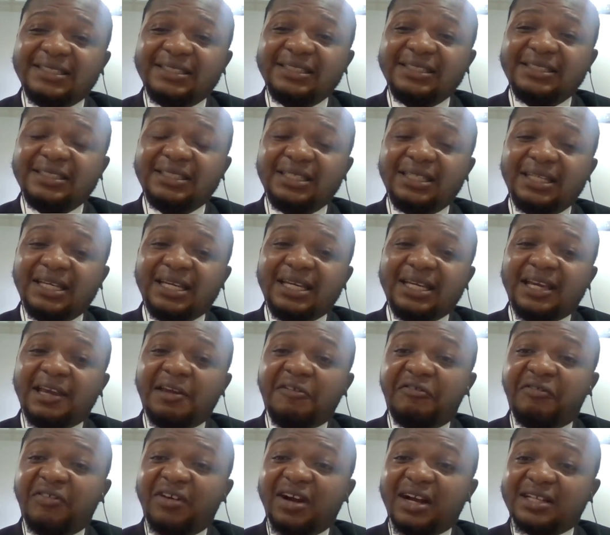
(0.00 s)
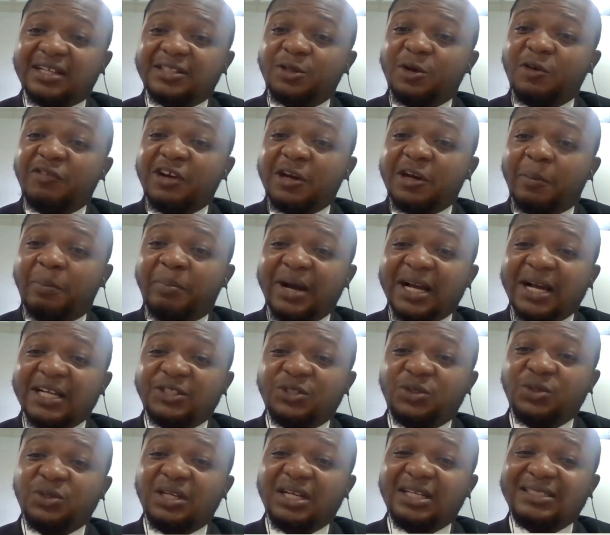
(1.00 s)
T. In fact, over the
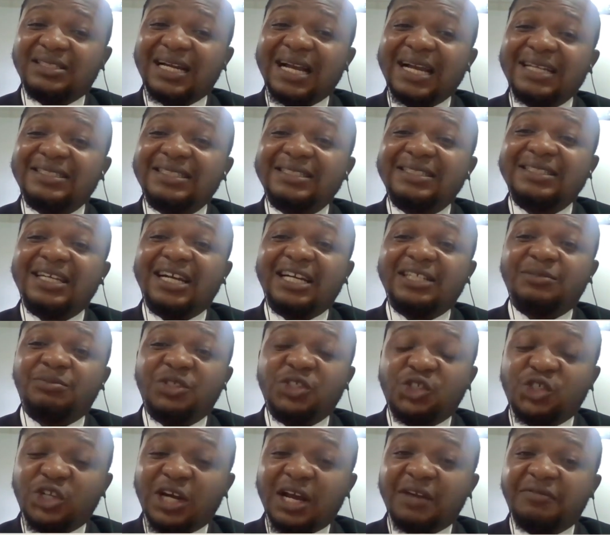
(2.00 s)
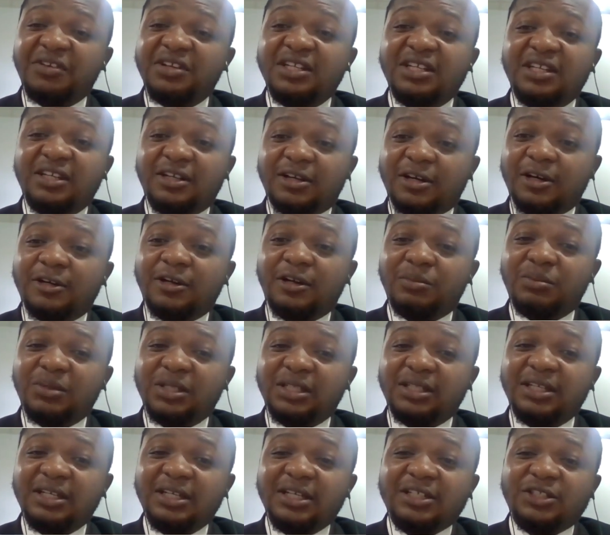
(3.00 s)
past two years, I C T has been driving the
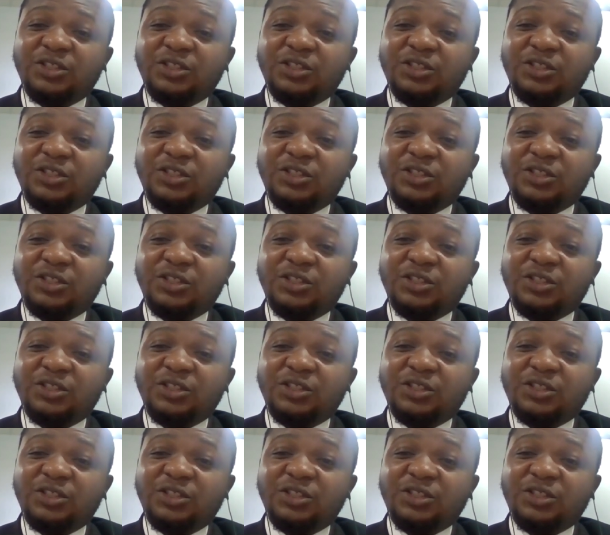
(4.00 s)
economy.